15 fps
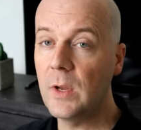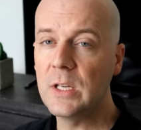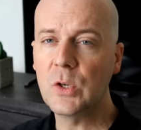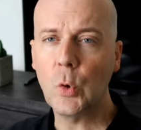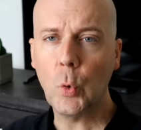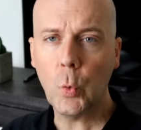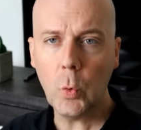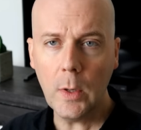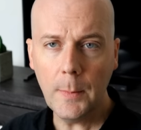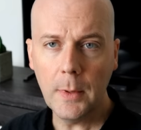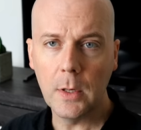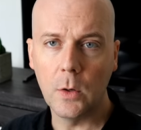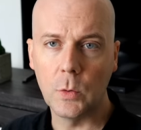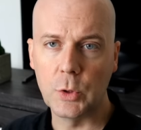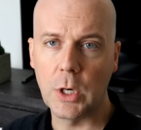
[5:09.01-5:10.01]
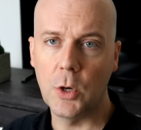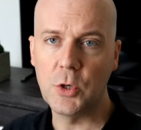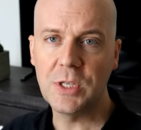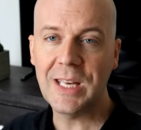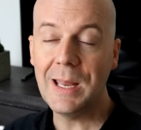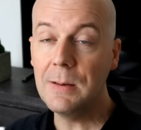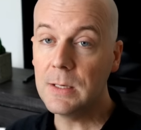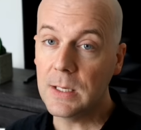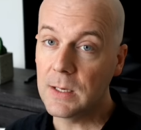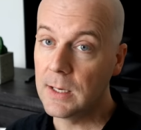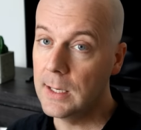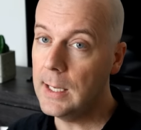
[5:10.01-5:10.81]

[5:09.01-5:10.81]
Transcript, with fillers: face criminal charges and